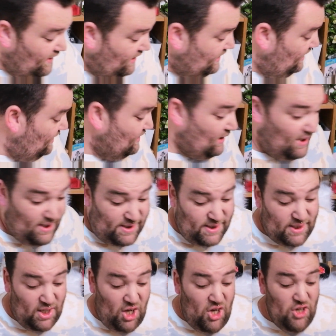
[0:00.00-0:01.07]
that is
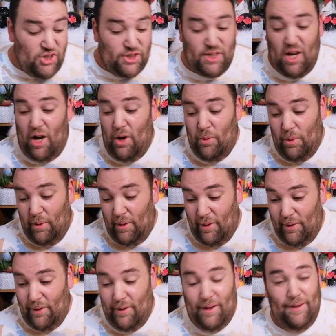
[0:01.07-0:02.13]
it. So
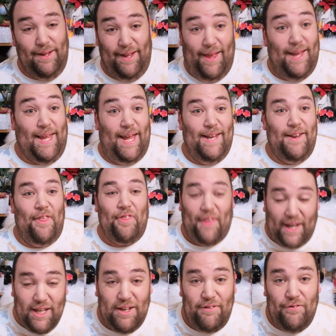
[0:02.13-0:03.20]
again,
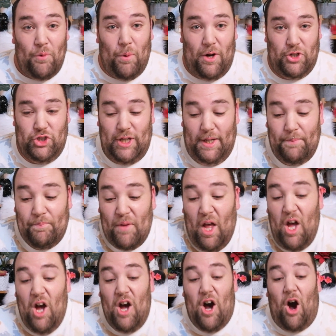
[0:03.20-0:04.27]
thank you for watching.
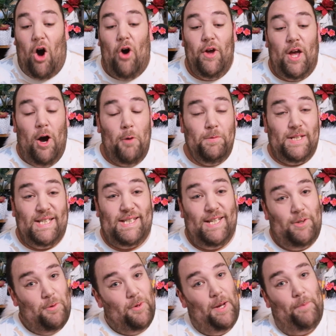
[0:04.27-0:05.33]
I hope to
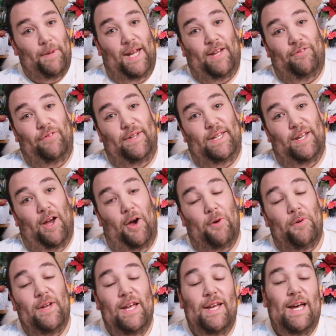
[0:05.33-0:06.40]
see you all in my next
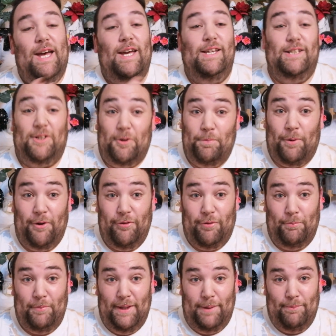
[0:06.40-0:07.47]
video. It's a goodbye
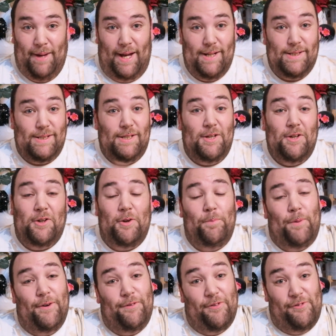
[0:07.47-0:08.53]
from me, Matt.
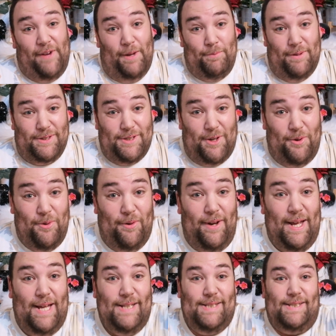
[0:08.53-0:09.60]
Goodbye from Rainbow Soul,
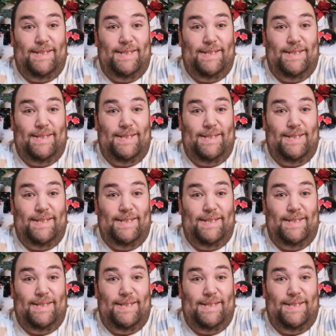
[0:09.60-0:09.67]
and